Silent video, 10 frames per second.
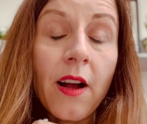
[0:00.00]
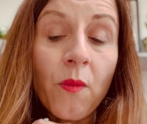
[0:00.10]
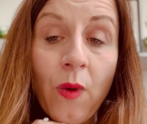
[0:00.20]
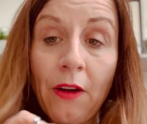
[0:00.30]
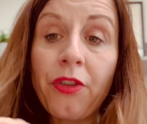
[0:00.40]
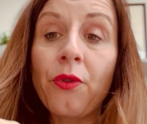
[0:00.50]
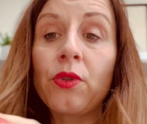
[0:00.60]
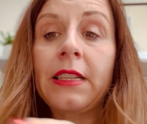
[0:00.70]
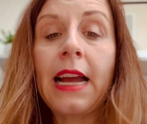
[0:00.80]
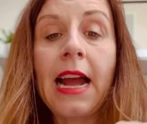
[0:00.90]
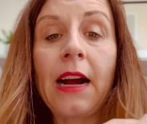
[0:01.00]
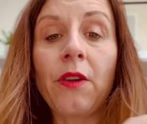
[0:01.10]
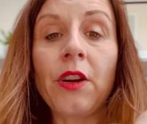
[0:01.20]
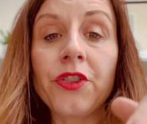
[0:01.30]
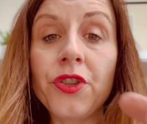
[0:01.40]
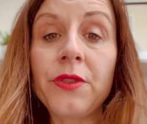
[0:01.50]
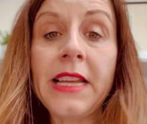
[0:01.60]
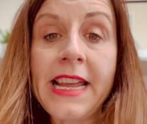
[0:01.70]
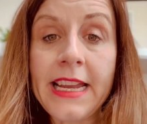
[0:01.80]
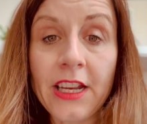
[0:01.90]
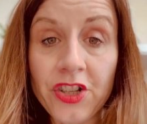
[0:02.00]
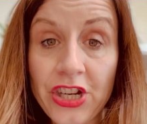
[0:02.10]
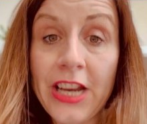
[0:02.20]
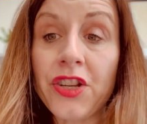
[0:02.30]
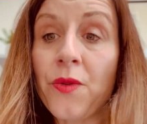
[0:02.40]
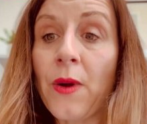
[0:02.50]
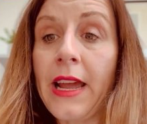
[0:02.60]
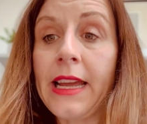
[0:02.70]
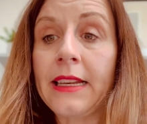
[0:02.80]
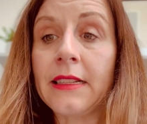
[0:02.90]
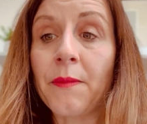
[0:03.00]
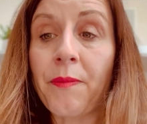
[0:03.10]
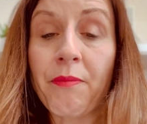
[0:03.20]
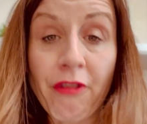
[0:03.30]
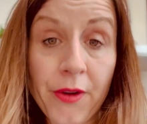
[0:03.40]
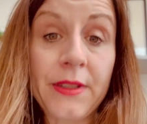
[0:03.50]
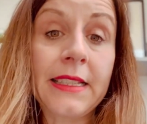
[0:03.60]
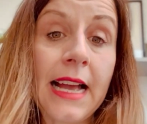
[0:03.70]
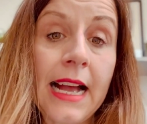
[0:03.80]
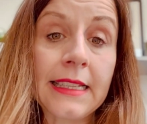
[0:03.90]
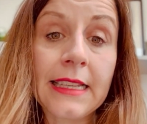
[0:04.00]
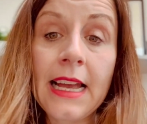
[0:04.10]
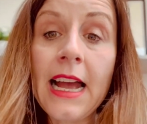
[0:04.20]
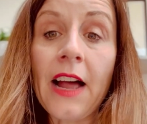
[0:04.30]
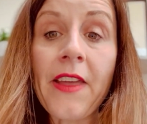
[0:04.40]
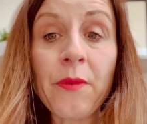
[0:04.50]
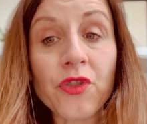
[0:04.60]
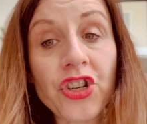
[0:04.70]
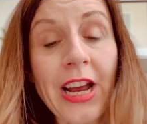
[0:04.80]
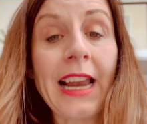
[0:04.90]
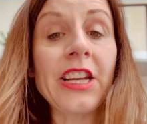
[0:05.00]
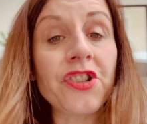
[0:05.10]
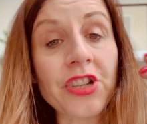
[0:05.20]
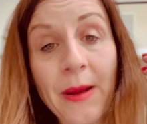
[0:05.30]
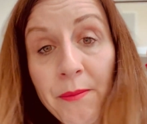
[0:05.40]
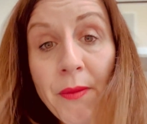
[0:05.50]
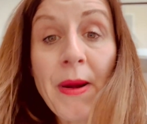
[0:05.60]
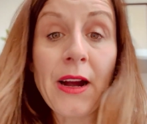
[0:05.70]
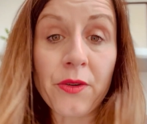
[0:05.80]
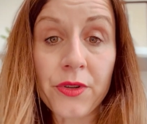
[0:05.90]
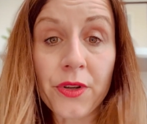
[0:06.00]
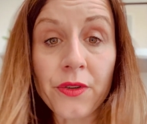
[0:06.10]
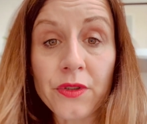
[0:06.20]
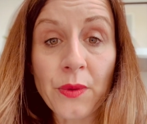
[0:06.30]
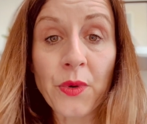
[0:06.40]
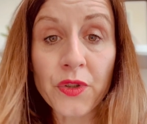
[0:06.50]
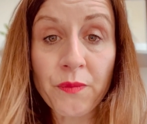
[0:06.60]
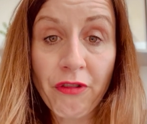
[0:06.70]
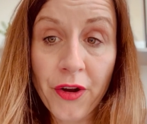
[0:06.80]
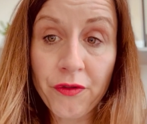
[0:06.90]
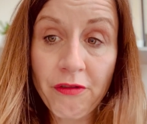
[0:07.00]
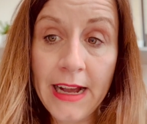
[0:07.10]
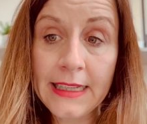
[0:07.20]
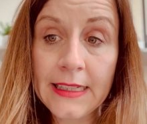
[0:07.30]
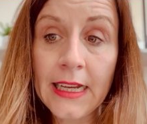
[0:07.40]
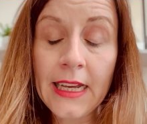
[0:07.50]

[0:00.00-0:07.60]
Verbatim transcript: well thought out, unique, genuine process, and they will challenge and propel you towards progress.